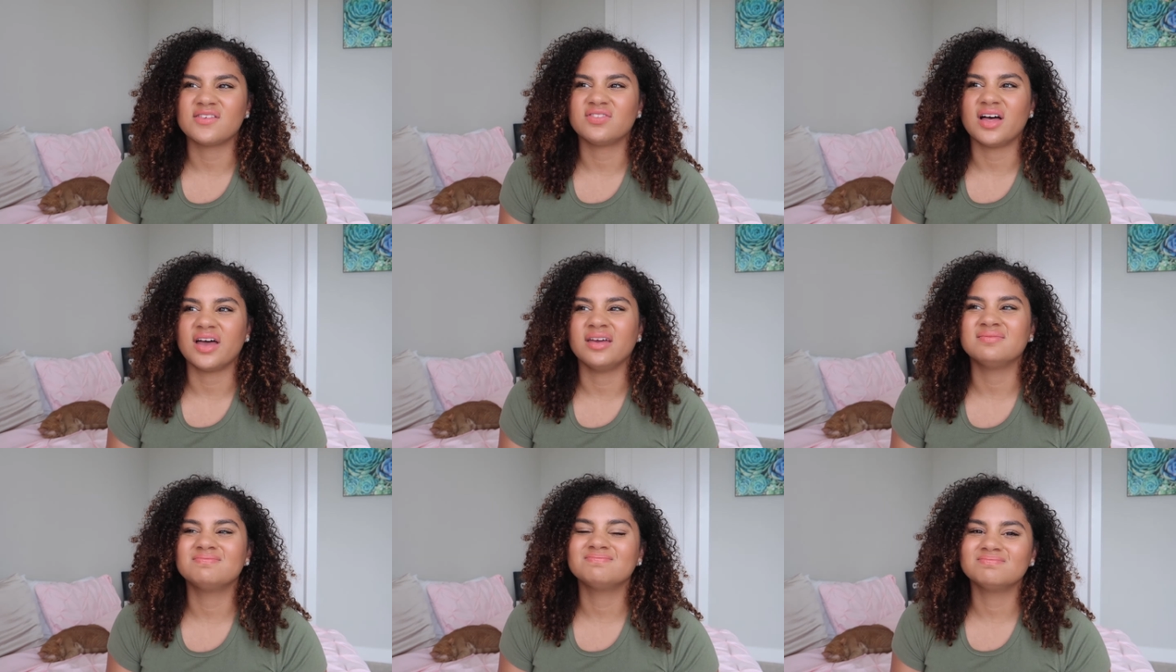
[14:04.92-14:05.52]
of
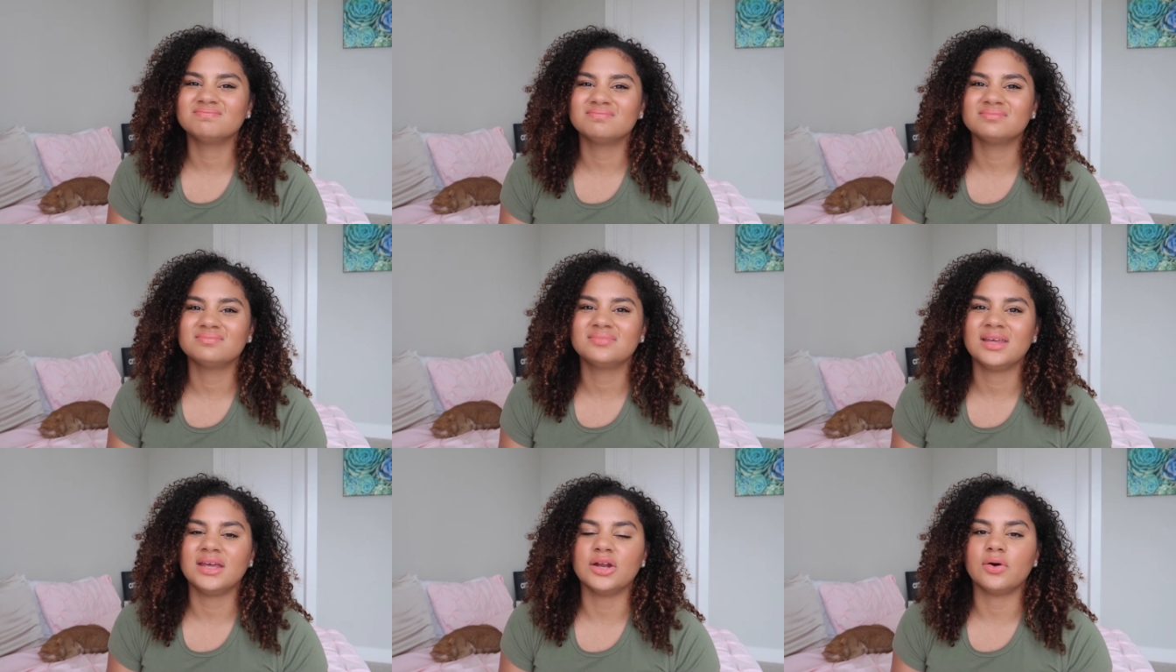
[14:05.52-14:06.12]
like
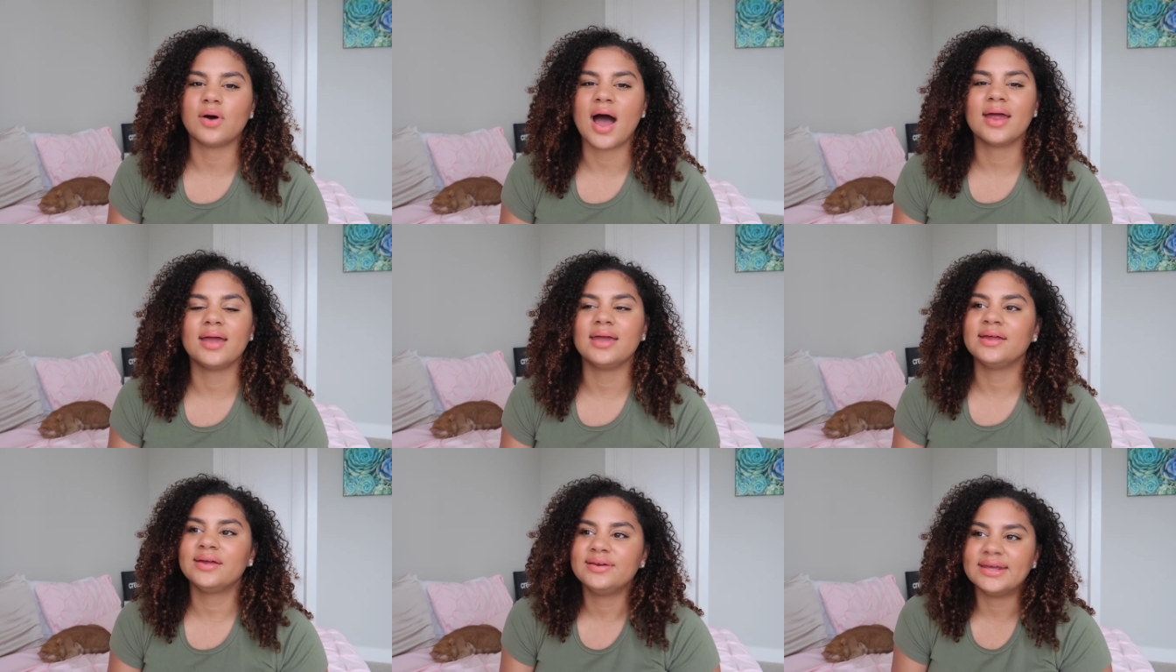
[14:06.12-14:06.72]
mm, you know i
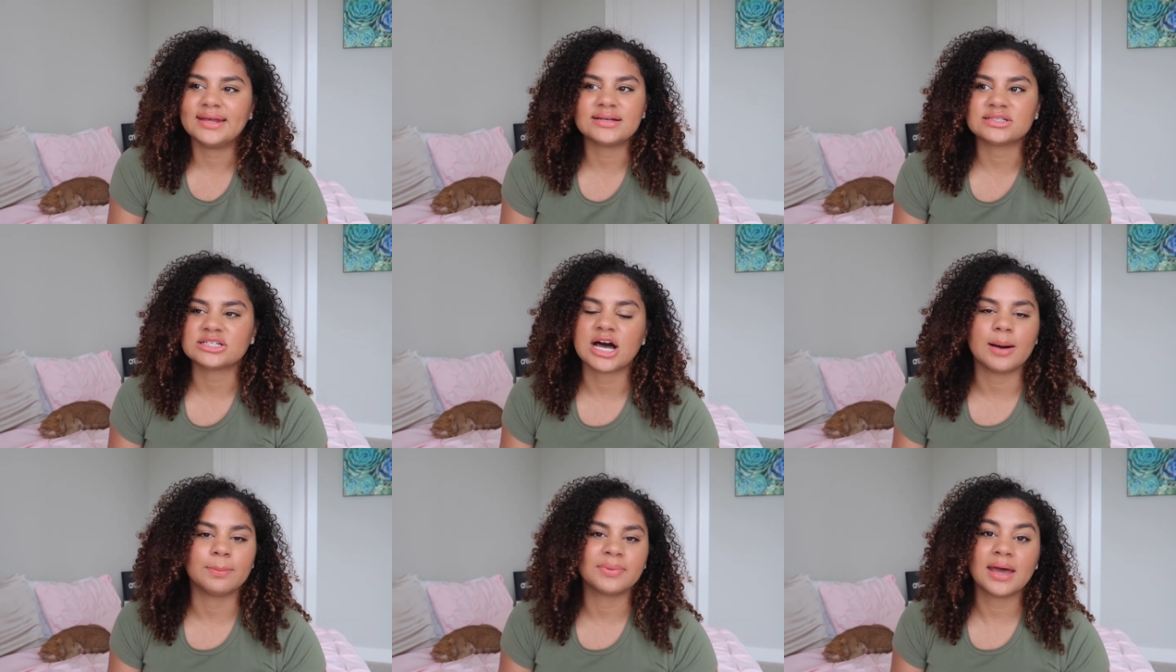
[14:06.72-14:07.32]
it didn't
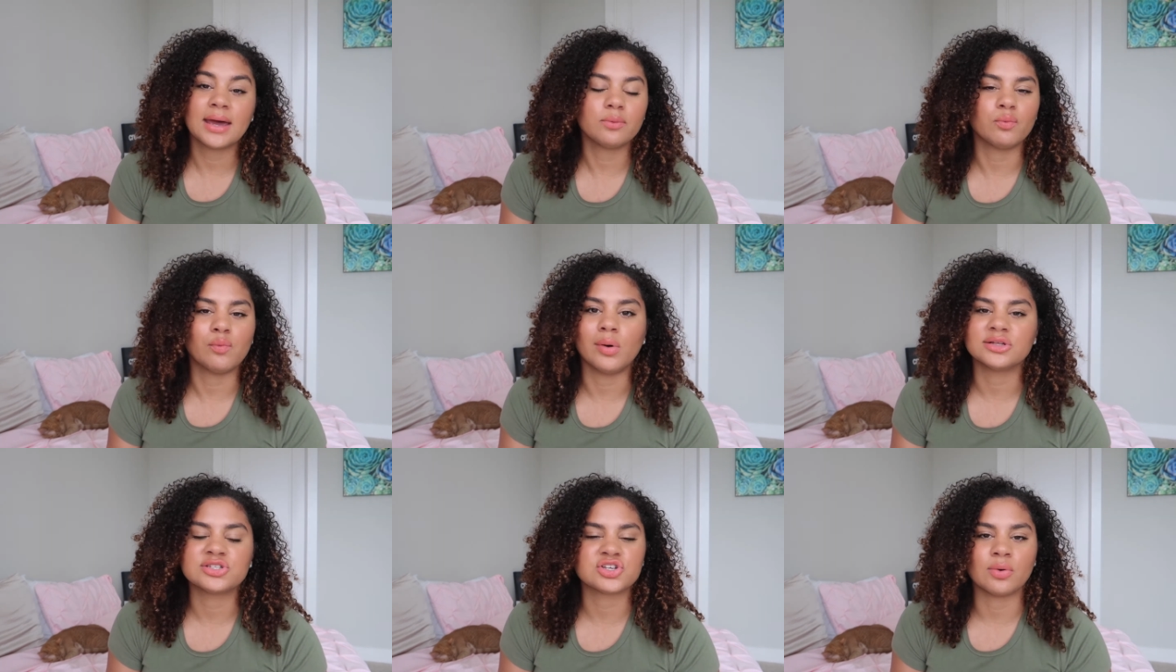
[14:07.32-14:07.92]
top that
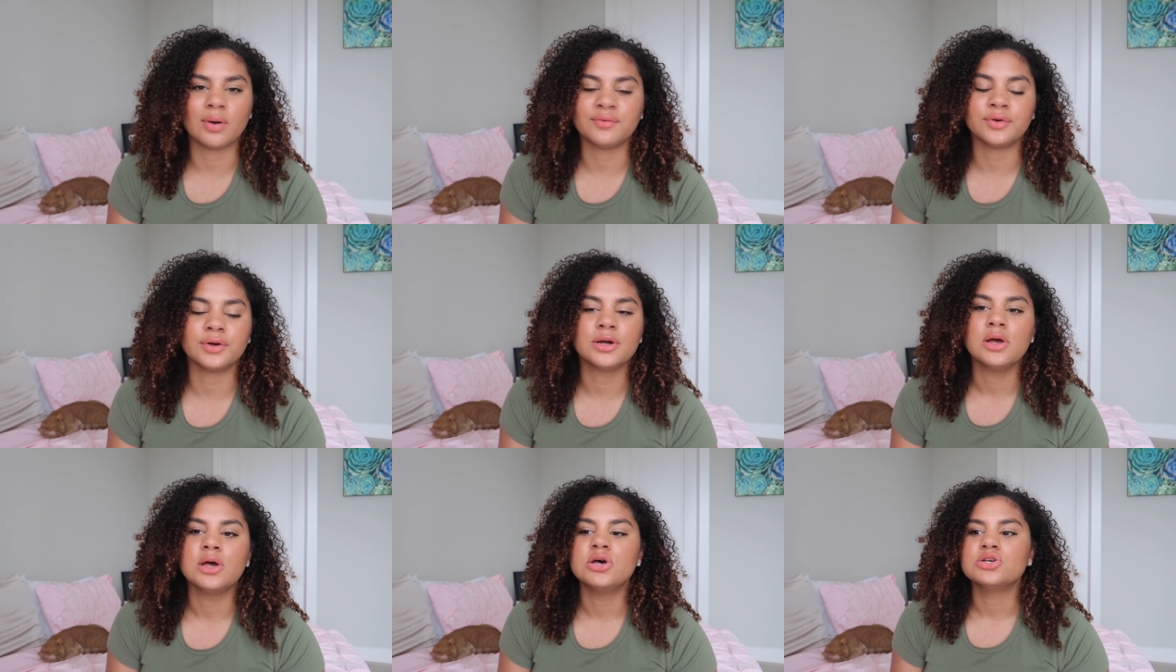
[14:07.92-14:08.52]
whatsoever